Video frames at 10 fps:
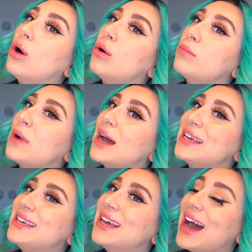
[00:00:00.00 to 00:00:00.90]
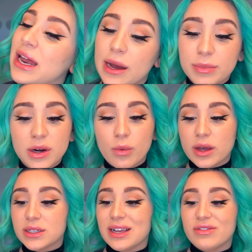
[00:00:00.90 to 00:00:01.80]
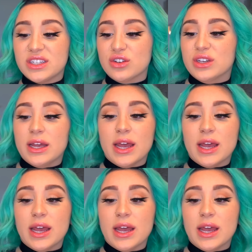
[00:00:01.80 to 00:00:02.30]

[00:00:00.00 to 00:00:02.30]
Oh my god, I'm gonna wear this every single day